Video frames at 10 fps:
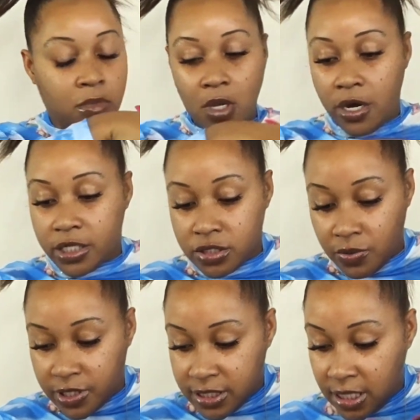Alright, so
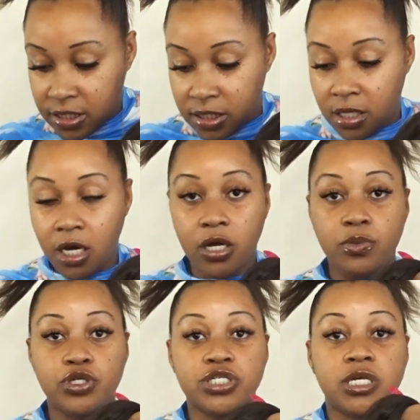once that's done,
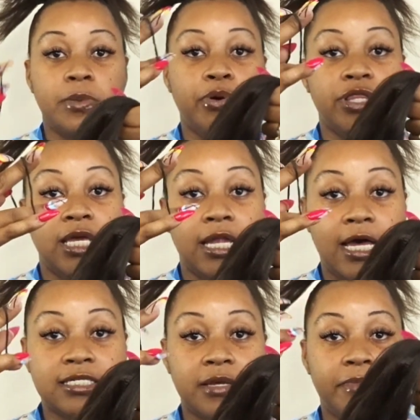we're just going to put the
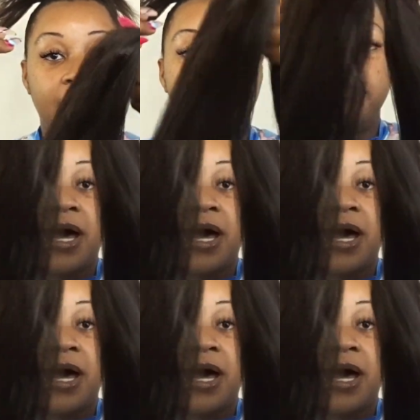elastic band